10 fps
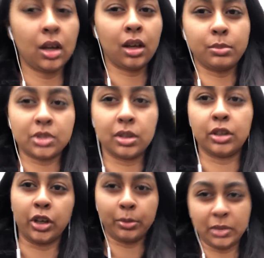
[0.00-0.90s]
I'm just gonna
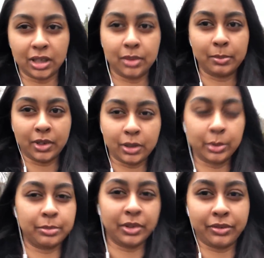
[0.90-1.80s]
go meet up my,
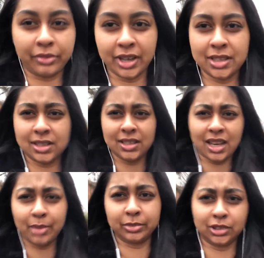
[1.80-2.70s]
with my friends. This
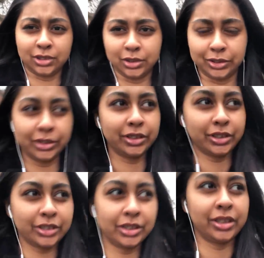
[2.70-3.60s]
camera's
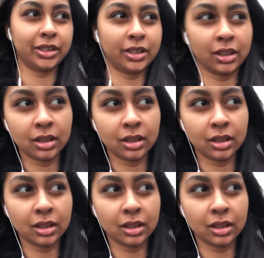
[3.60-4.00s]
good.